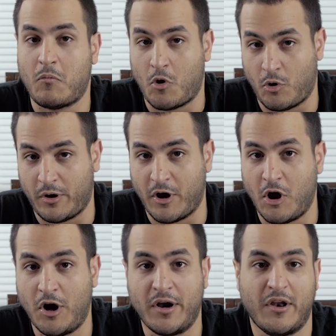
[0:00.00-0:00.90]
early
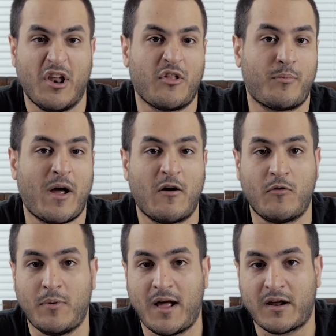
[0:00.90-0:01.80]
on, another
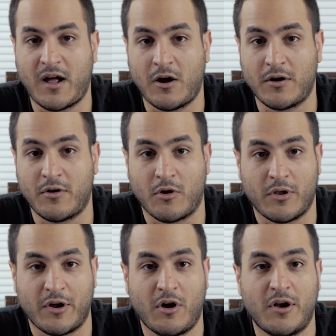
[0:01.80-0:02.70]
powerful black card
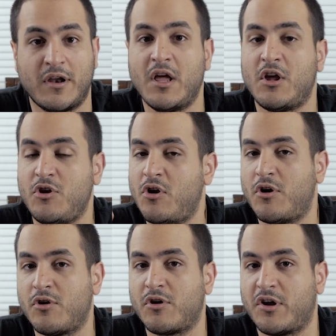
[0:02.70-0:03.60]
early on, you know
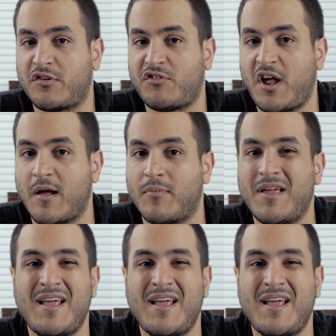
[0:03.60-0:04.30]
you're in good shape.